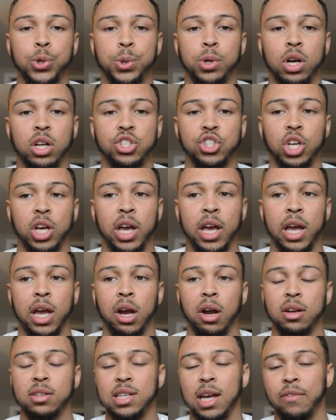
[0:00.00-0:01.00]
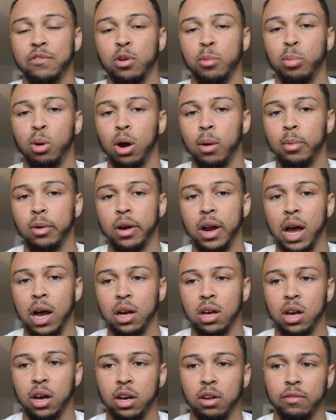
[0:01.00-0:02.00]
you cut your hair is have your barber
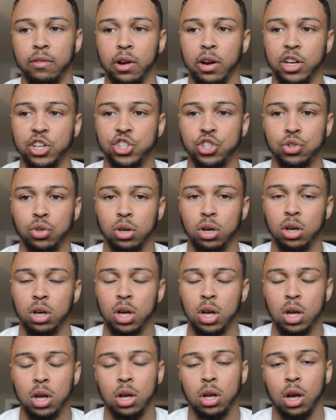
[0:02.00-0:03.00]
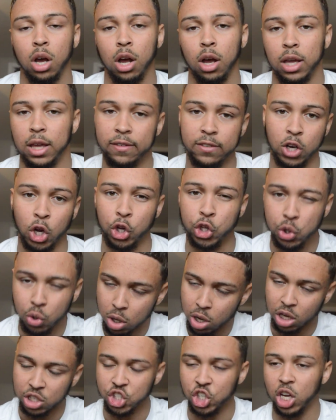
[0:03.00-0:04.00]
not cut it very short. Even though you
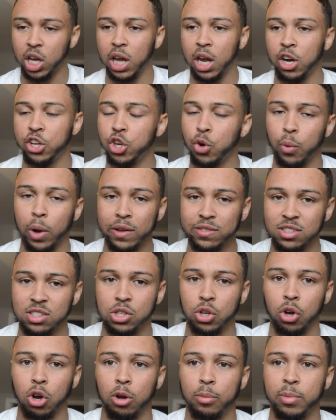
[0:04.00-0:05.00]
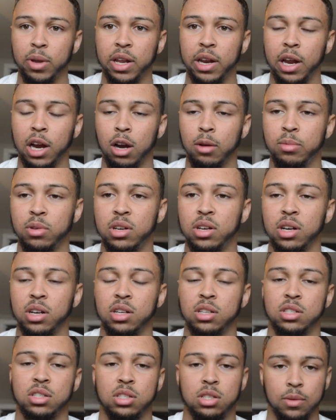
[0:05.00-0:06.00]
cut your hair, your waves are still gonna be there
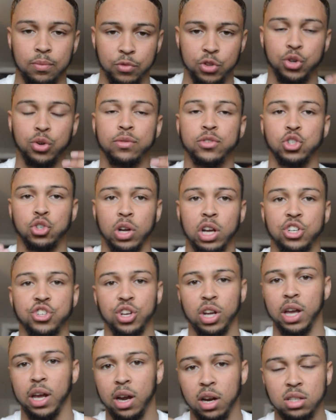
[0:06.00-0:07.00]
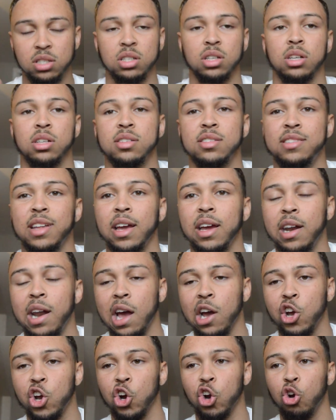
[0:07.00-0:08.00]
because you've trained your hair to stay in
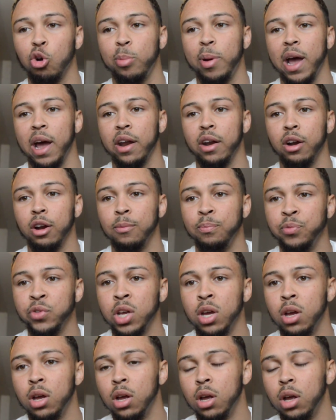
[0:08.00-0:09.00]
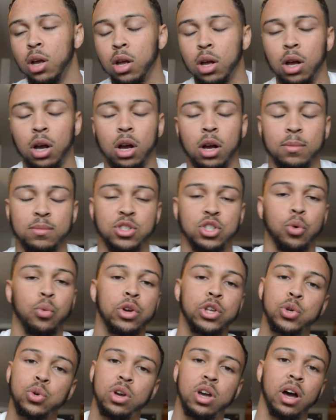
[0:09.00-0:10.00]
that curl pattern. So
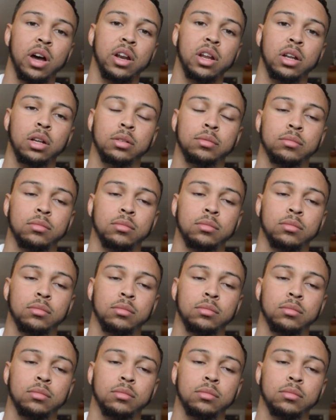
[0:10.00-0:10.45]
when you cut it,